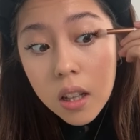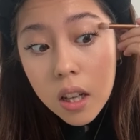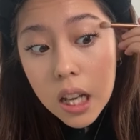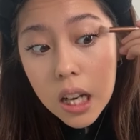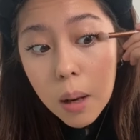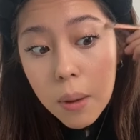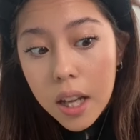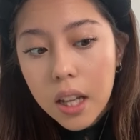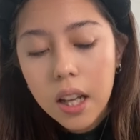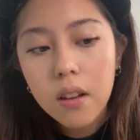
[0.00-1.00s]
and I make it
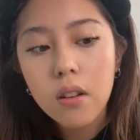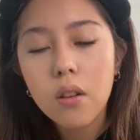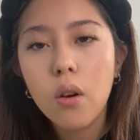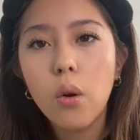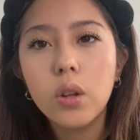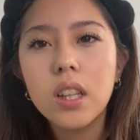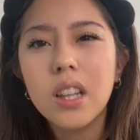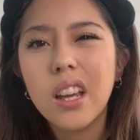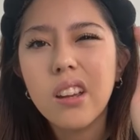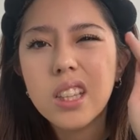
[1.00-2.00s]
like only
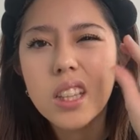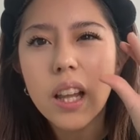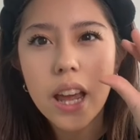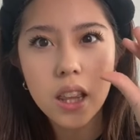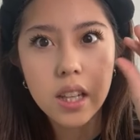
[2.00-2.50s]
like slightly